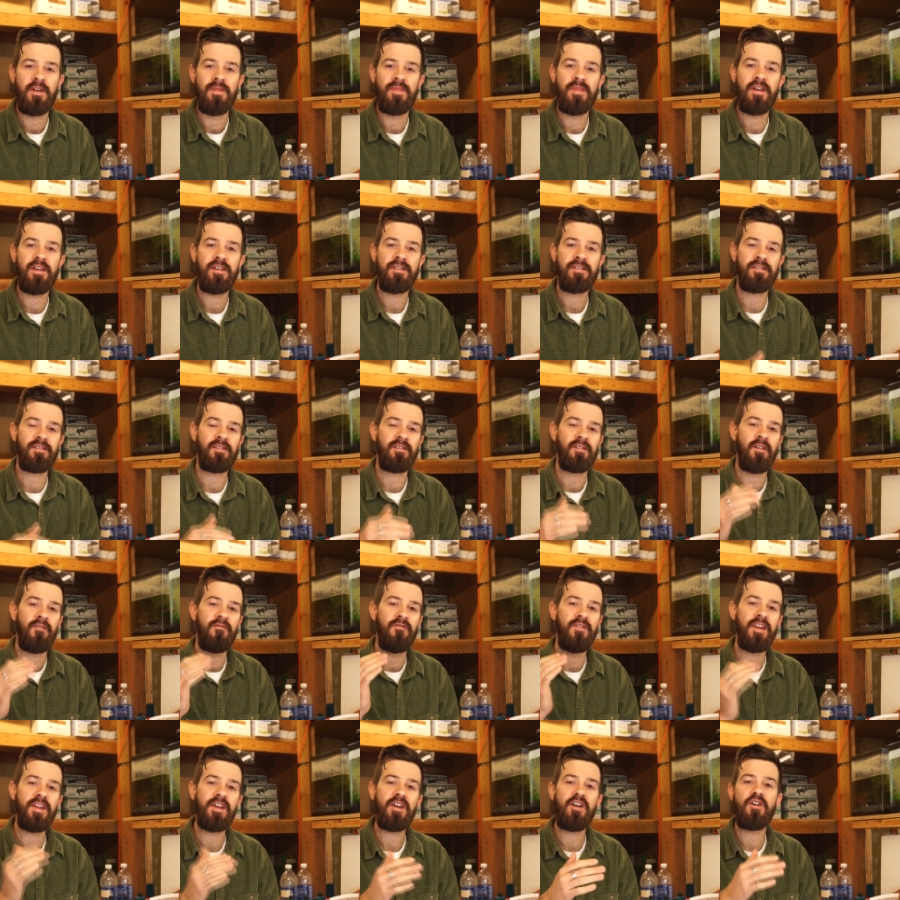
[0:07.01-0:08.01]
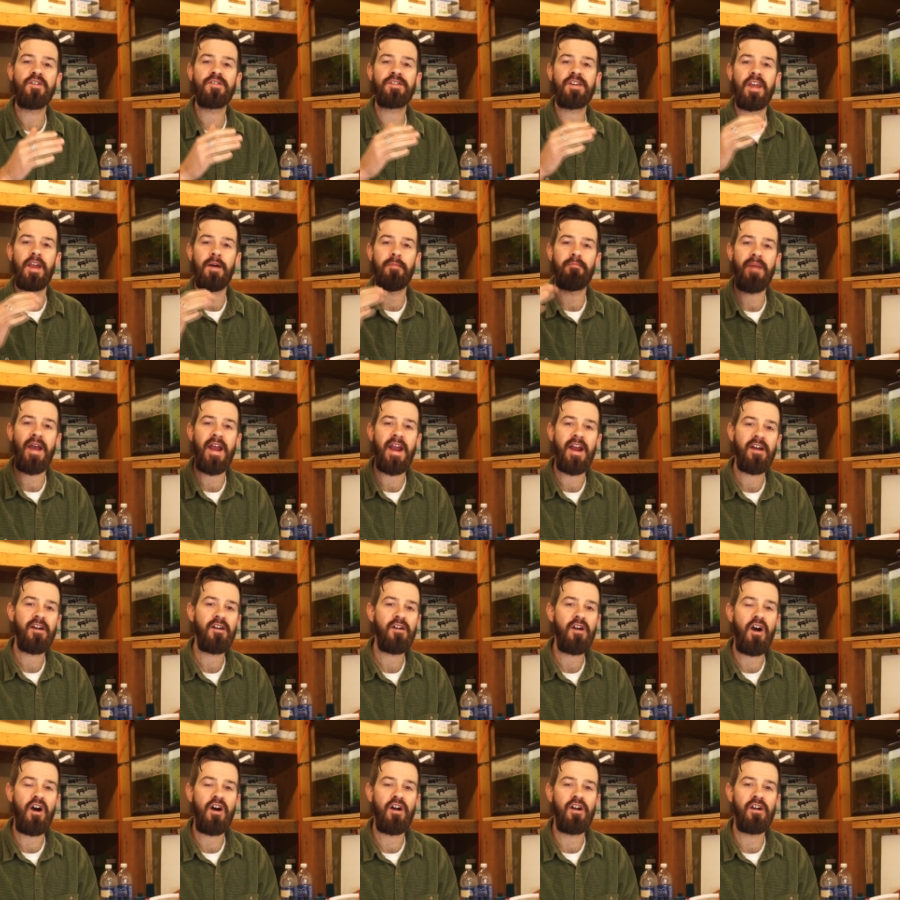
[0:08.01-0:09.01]
This video is going to
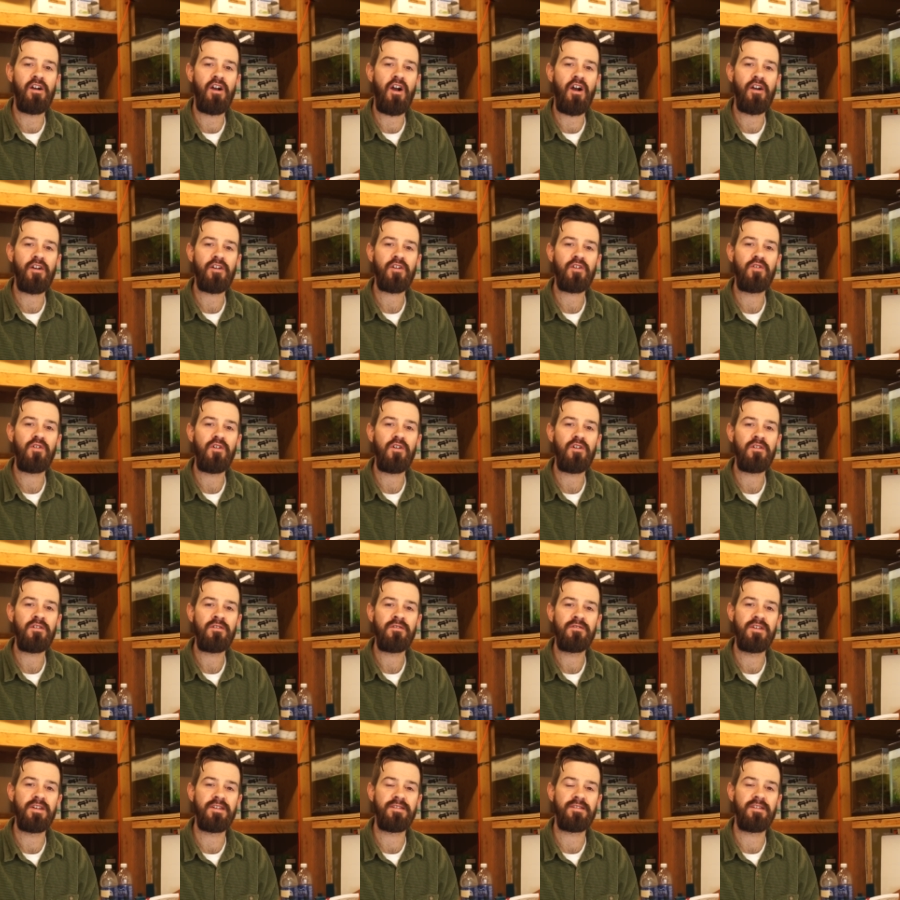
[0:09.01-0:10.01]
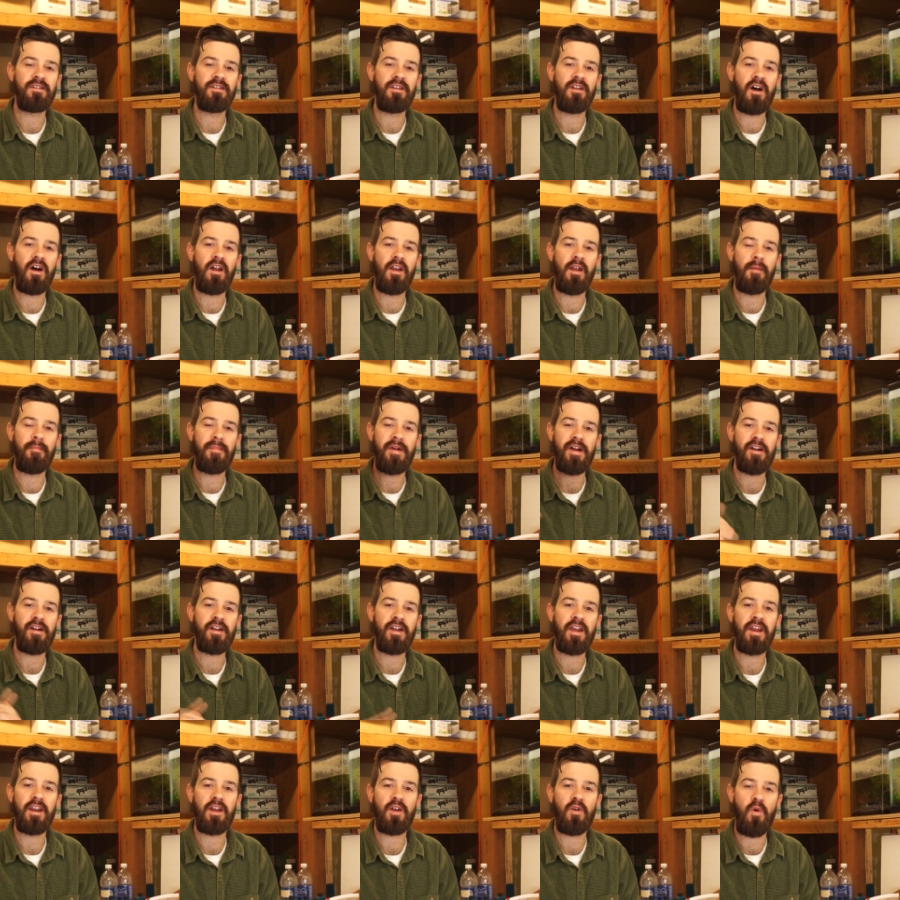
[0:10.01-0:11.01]
pair our article listed on
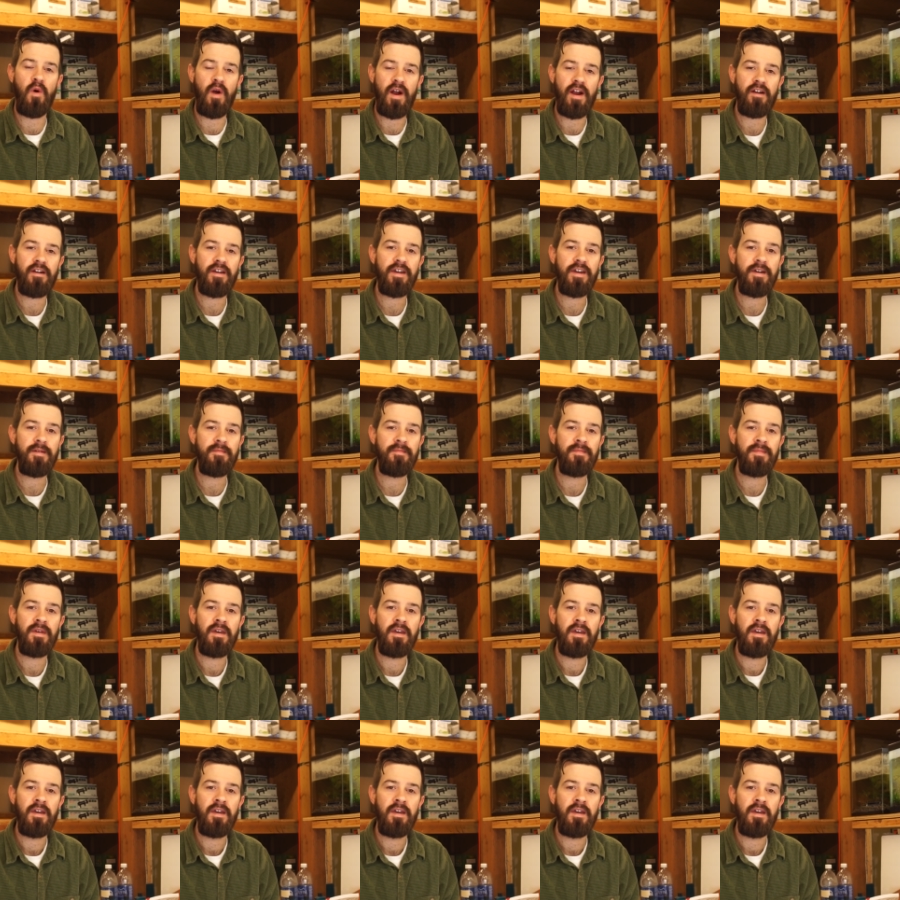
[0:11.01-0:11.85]
American Aquarium,